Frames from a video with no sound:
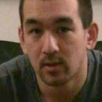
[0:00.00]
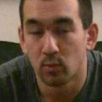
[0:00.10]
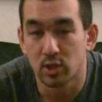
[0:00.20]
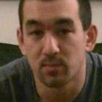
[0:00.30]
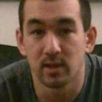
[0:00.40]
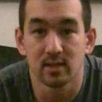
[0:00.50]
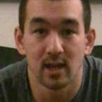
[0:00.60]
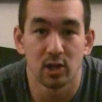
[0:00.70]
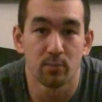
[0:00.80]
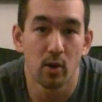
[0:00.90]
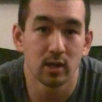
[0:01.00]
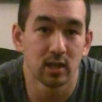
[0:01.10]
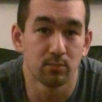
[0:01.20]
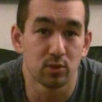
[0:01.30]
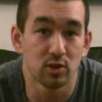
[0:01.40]
which means that your body
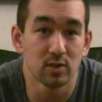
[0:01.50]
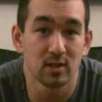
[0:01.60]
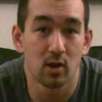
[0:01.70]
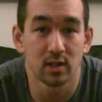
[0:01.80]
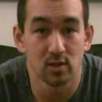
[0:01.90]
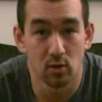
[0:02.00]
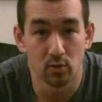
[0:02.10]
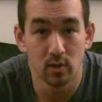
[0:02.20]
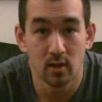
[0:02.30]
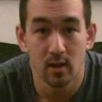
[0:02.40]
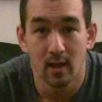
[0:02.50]
can produce it on its own,